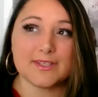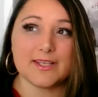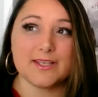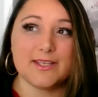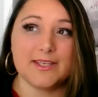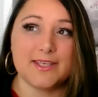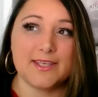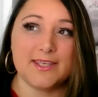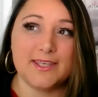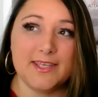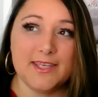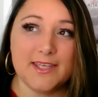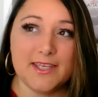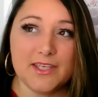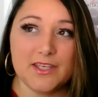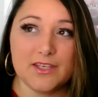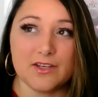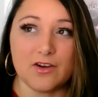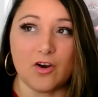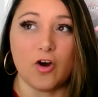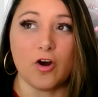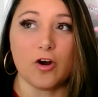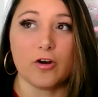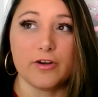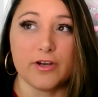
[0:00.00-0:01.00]
he
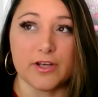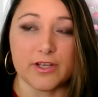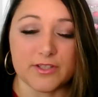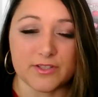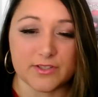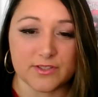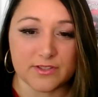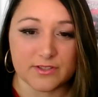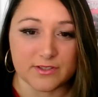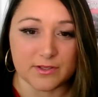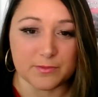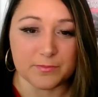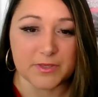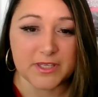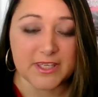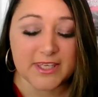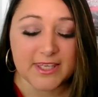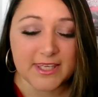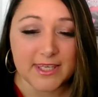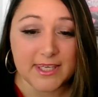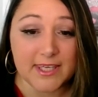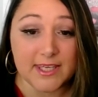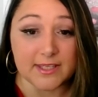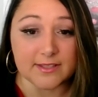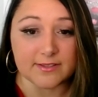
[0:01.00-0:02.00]
harnessed some
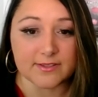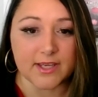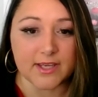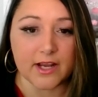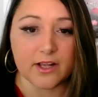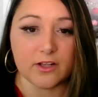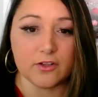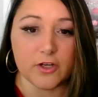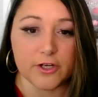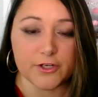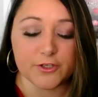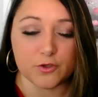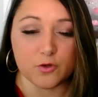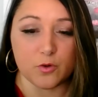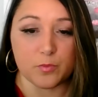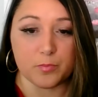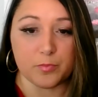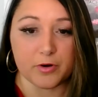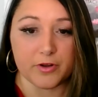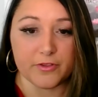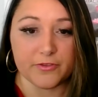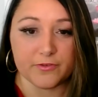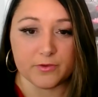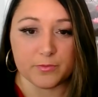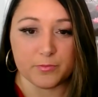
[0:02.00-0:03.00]
key psychological
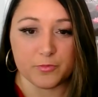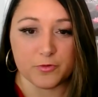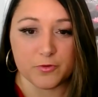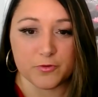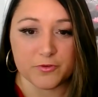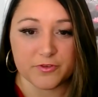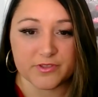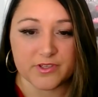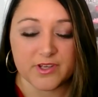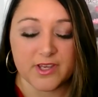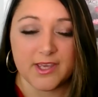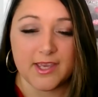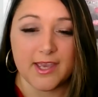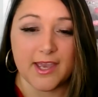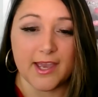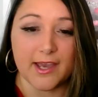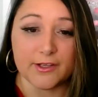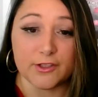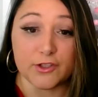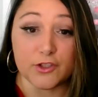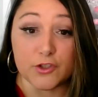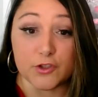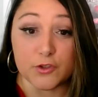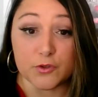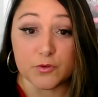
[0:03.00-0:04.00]
principles
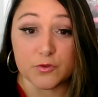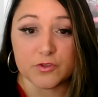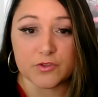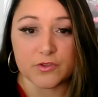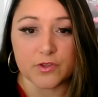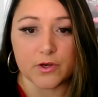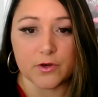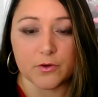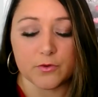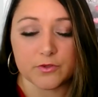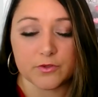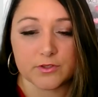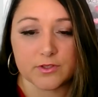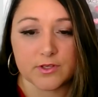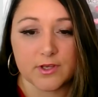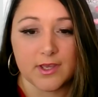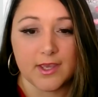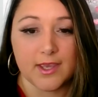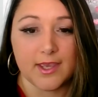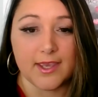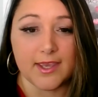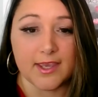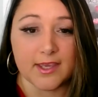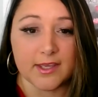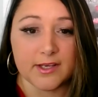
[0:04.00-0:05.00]
and used those
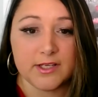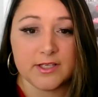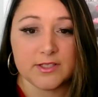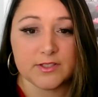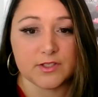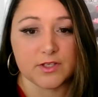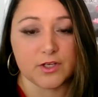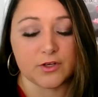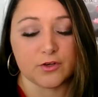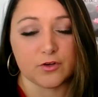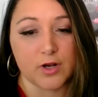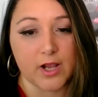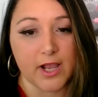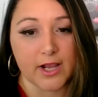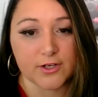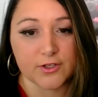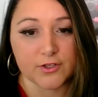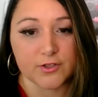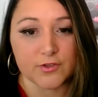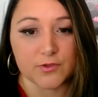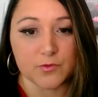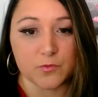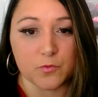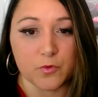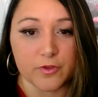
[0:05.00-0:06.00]
in his
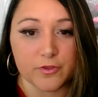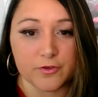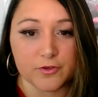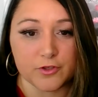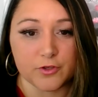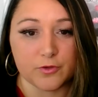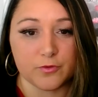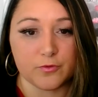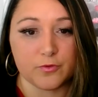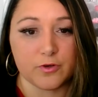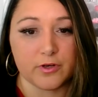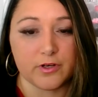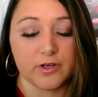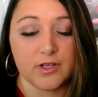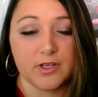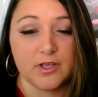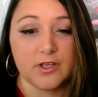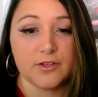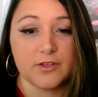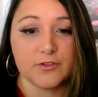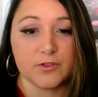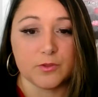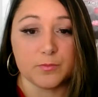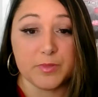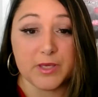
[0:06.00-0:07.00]
interactions with children
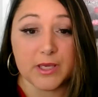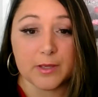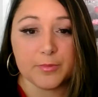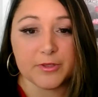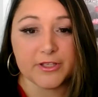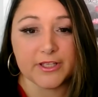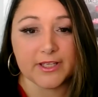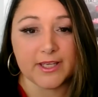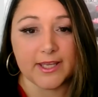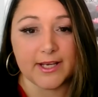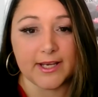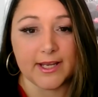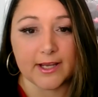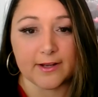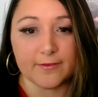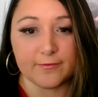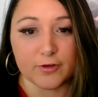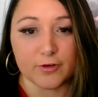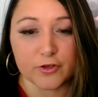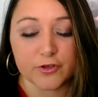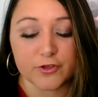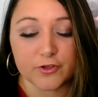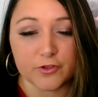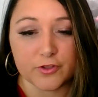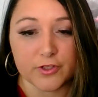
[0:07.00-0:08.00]
to be able to connect
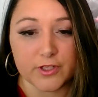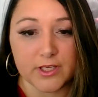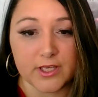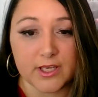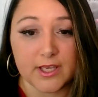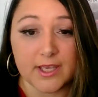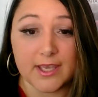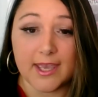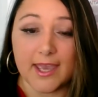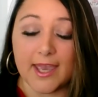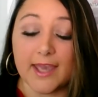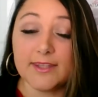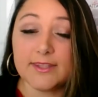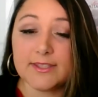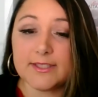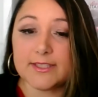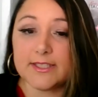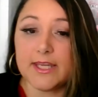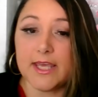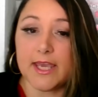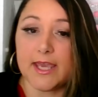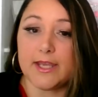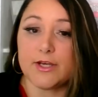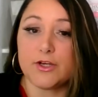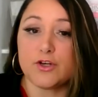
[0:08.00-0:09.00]
virtually. And
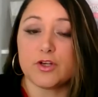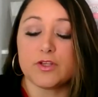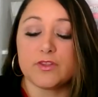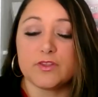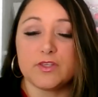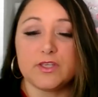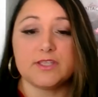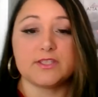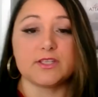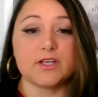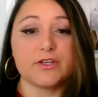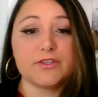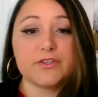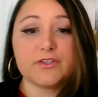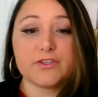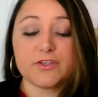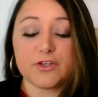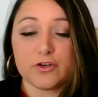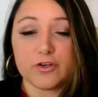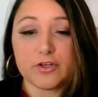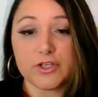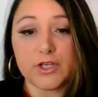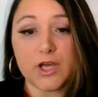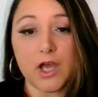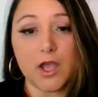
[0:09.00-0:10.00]
today, during these
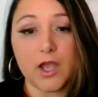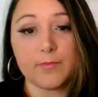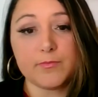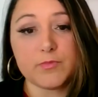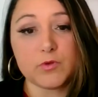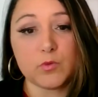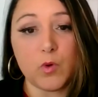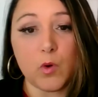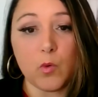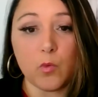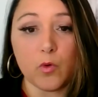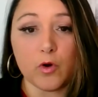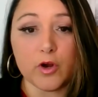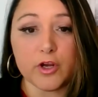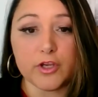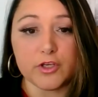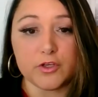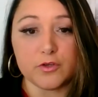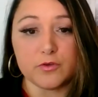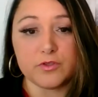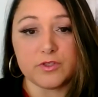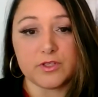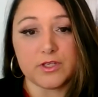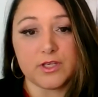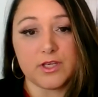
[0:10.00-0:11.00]
uncertain times where we're
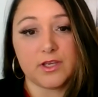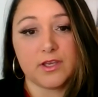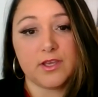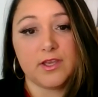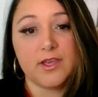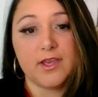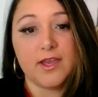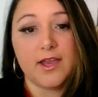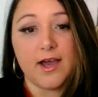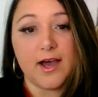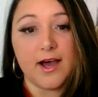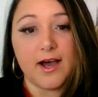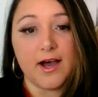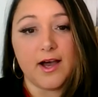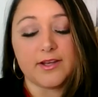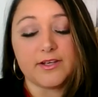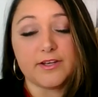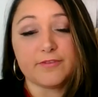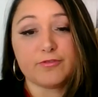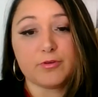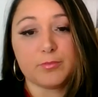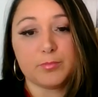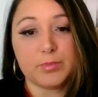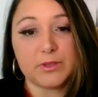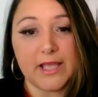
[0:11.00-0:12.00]
using
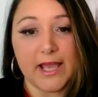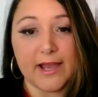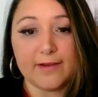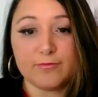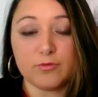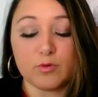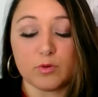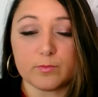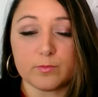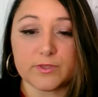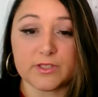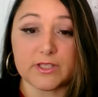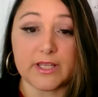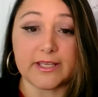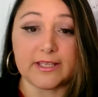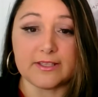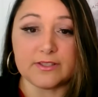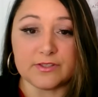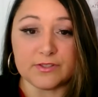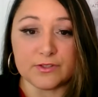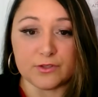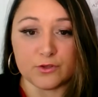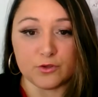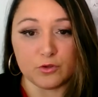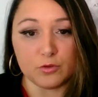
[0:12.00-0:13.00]
different platforms like
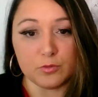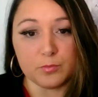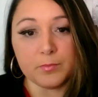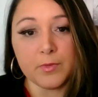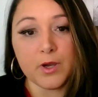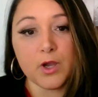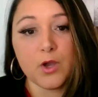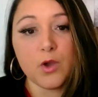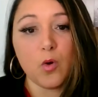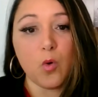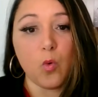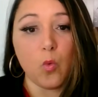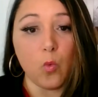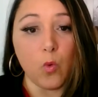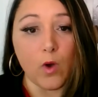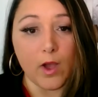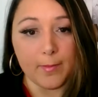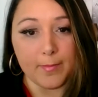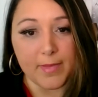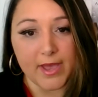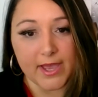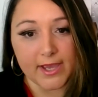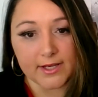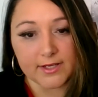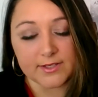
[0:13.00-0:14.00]
Zoom,
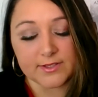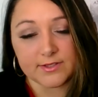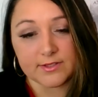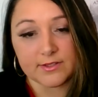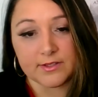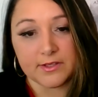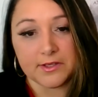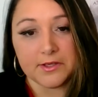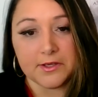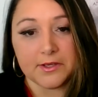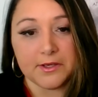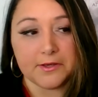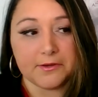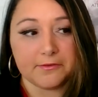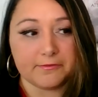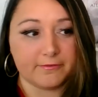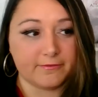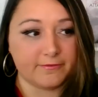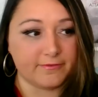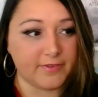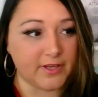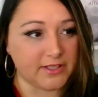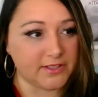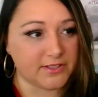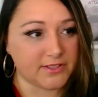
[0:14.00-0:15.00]
WebEx,
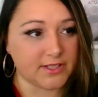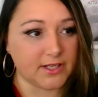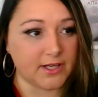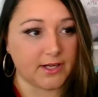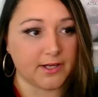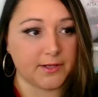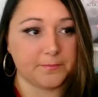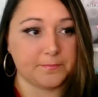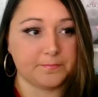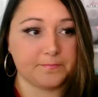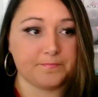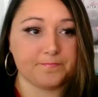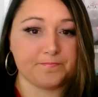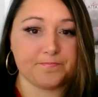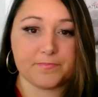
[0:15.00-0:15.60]
FaceTime,